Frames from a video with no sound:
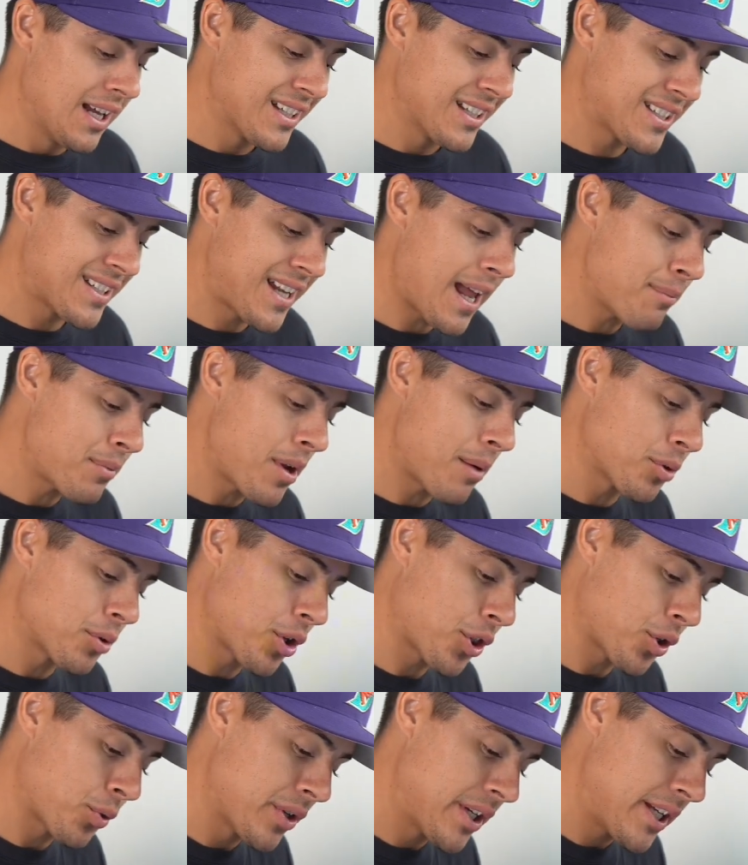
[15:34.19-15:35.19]
Step
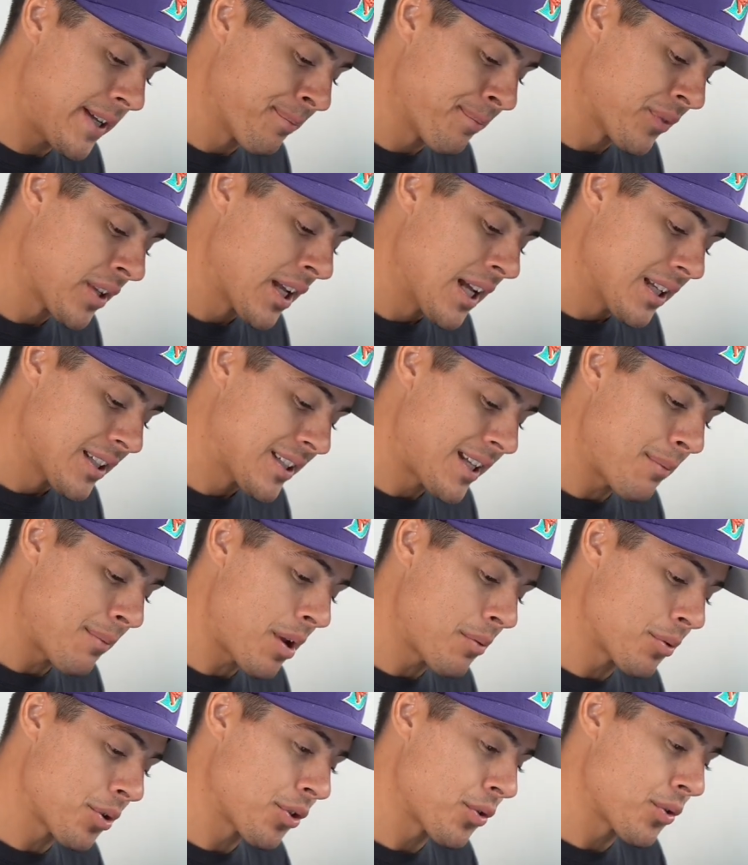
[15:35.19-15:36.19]
number three
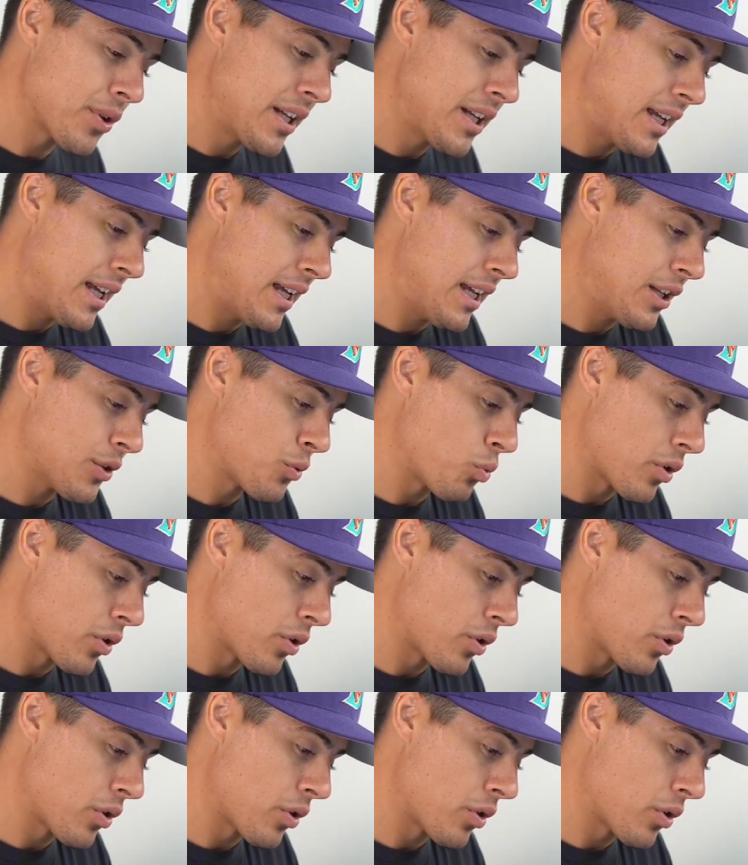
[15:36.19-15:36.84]
is